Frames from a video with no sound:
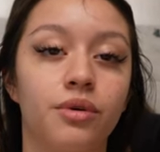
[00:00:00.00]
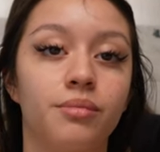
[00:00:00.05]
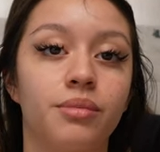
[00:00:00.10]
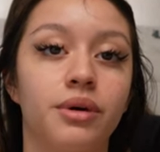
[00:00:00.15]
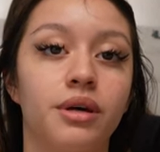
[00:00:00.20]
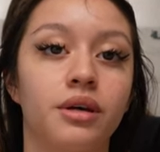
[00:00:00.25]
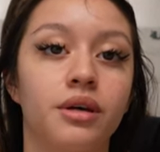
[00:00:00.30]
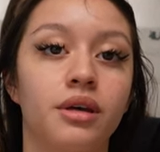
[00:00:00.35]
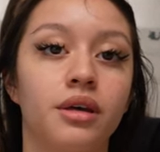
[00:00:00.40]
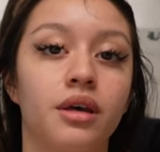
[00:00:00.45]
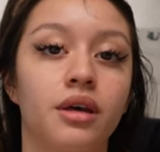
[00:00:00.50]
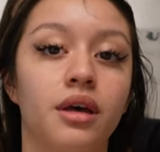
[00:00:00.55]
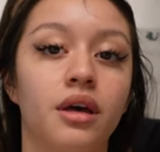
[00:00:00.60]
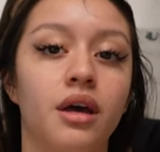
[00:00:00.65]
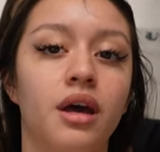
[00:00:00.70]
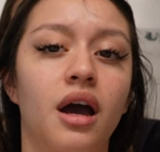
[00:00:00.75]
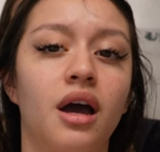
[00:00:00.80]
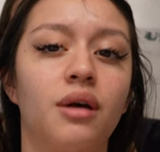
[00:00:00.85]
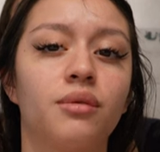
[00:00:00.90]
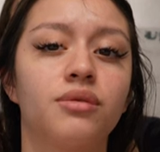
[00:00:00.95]
But
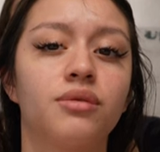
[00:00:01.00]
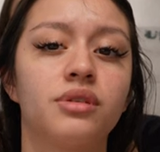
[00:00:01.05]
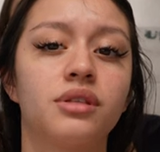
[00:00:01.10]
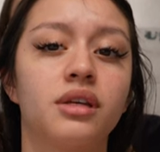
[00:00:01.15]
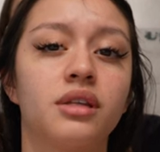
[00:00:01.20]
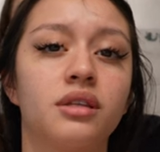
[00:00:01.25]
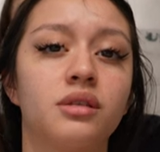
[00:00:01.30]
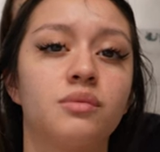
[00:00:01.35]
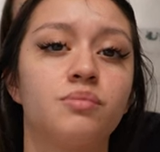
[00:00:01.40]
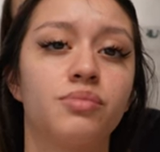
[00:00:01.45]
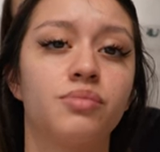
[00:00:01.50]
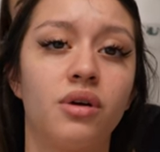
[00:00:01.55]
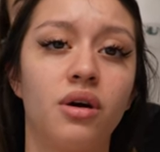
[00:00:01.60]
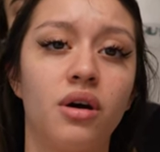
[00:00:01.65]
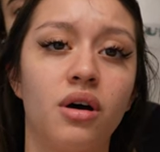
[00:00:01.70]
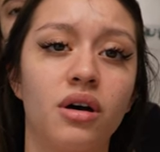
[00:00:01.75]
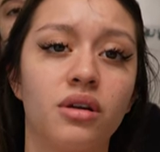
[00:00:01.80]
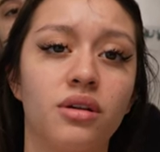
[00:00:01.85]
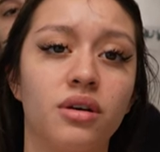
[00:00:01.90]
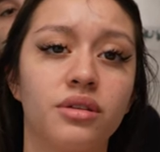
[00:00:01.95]
I will say this
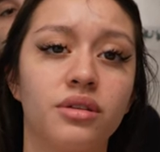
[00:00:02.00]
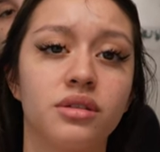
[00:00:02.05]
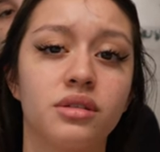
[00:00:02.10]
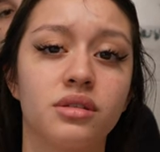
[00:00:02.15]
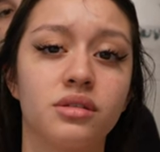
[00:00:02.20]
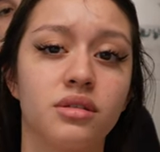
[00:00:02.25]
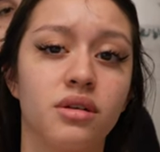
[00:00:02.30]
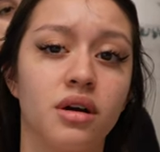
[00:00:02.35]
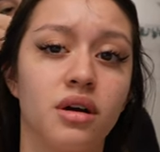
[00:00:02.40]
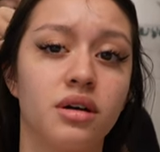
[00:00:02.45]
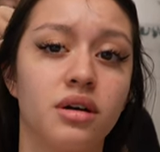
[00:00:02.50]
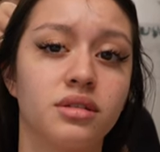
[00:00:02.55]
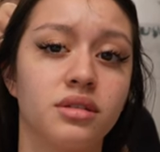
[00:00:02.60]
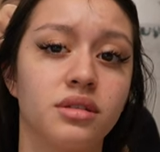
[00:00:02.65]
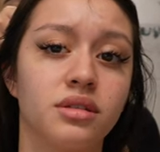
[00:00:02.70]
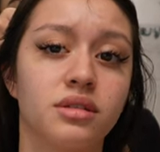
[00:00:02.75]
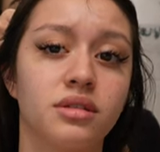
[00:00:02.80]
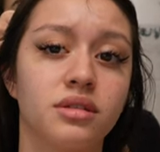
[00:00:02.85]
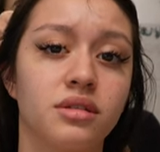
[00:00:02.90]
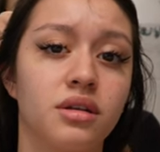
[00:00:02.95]
bra and all this gauze
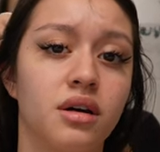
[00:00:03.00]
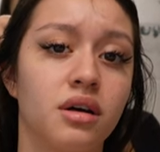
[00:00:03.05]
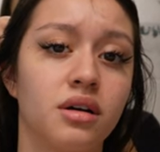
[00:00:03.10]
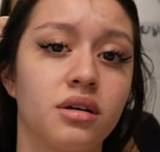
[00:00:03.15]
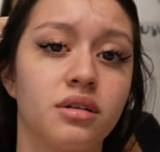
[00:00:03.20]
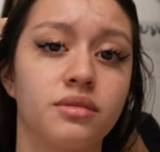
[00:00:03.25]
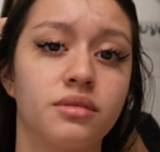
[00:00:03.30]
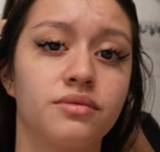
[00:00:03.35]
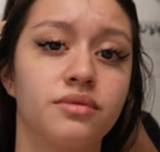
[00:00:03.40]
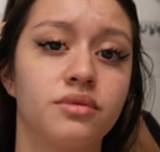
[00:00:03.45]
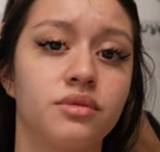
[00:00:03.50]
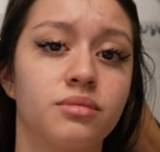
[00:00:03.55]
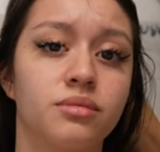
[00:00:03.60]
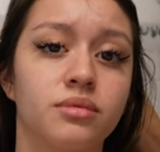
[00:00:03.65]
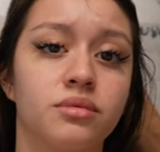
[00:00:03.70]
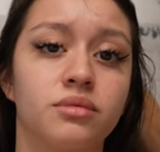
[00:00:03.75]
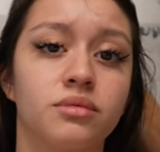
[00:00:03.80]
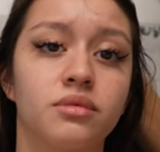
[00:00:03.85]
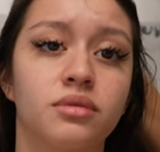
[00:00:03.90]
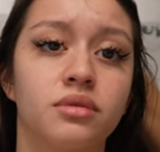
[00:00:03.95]
is not
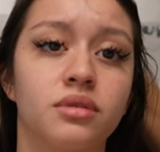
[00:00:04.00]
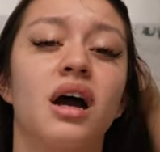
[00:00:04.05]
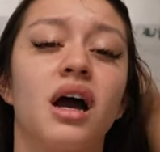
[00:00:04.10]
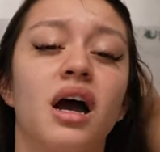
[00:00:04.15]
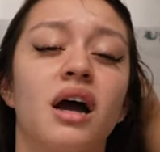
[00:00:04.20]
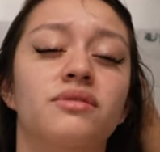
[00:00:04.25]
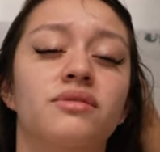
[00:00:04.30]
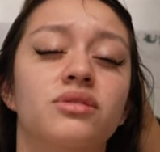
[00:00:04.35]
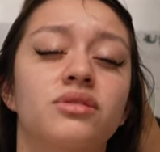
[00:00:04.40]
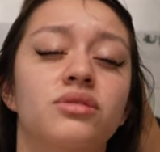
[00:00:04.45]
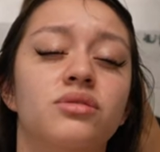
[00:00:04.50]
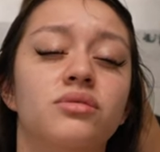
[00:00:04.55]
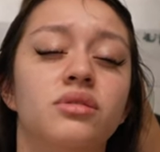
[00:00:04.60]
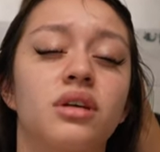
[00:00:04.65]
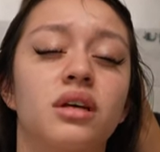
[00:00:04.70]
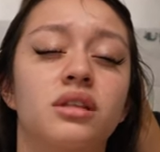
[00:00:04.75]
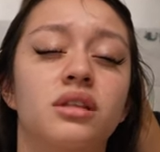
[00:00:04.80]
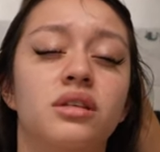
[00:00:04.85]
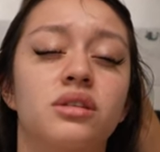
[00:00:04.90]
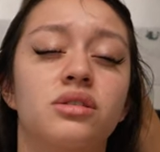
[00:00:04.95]
comfortable. I have to do,
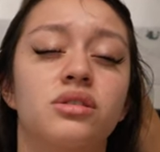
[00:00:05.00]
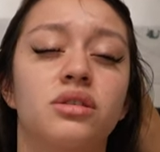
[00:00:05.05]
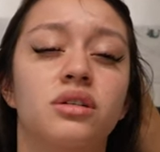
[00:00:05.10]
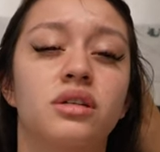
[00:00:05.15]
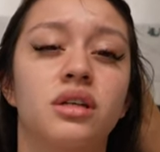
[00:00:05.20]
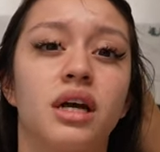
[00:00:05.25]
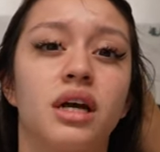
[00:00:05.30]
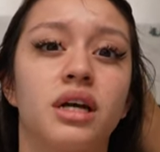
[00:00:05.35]
like, these certain